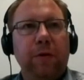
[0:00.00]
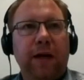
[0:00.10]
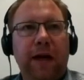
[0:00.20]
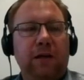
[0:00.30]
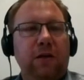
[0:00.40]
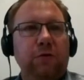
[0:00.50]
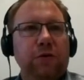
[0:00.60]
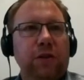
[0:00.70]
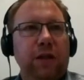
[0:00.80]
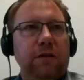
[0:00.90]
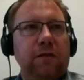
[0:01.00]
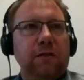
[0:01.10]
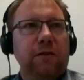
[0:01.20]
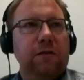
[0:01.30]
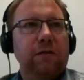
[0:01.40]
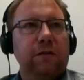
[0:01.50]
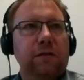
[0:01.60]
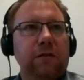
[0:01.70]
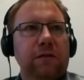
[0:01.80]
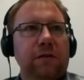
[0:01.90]
can use and
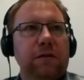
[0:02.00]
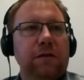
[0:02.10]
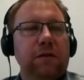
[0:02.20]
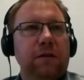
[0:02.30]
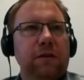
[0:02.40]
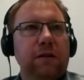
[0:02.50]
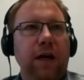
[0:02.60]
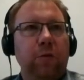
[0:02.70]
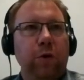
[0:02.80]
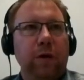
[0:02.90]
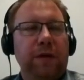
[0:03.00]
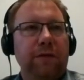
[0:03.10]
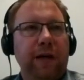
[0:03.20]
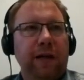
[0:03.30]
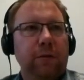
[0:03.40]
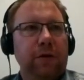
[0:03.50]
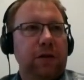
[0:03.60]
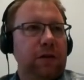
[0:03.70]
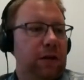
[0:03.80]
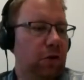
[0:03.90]
will be available in
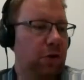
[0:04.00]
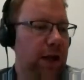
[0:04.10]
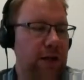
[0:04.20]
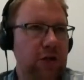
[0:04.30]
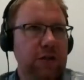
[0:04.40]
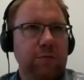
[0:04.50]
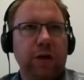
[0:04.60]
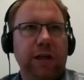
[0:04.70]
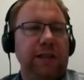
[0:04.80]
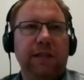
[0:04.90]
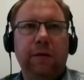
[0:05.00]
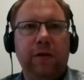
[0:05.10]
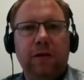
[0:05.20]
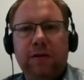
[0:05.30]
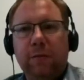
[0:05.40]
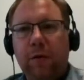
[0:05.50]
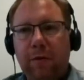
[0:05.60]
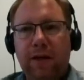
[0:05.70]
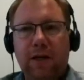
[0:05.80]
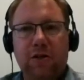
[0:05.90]
all engines pretty easily, because the
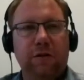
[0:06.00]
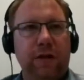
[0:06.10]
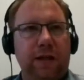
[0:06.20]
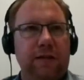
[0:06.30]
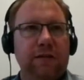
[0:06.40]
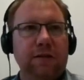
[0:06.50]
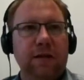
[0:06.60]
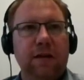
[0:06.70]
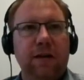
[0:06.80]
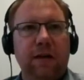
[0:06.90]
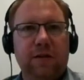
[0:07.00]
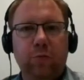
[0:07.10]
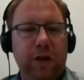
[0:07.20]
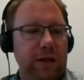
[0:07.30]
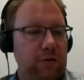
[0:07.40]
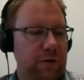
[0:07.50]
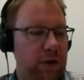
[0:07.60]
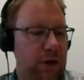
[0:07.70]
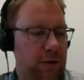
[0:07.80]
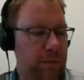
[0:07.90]
implementation of that is pretty trivial.